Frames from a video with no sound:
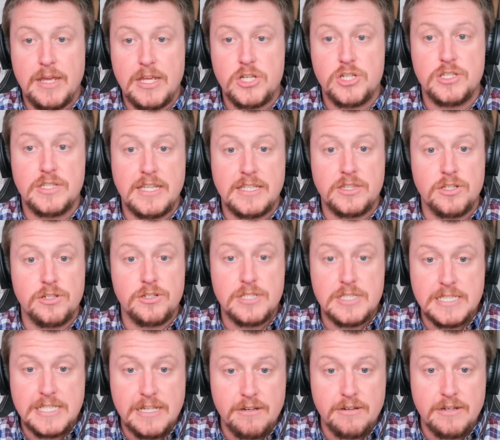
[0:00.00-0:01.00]
and make sure that
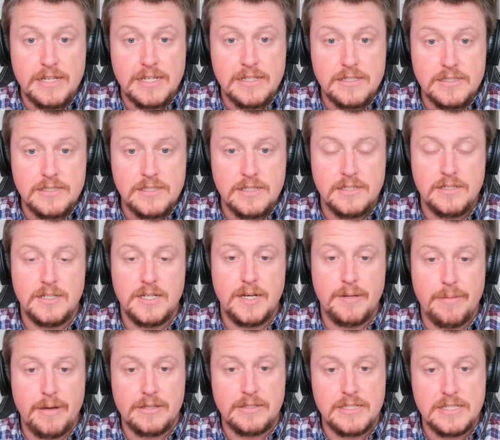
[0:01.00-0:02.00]
they're serious
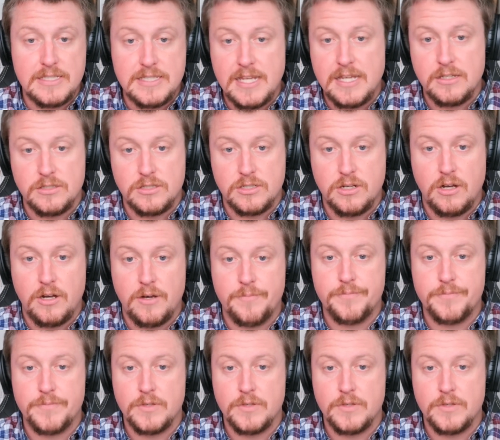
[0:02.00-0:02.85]
about the sales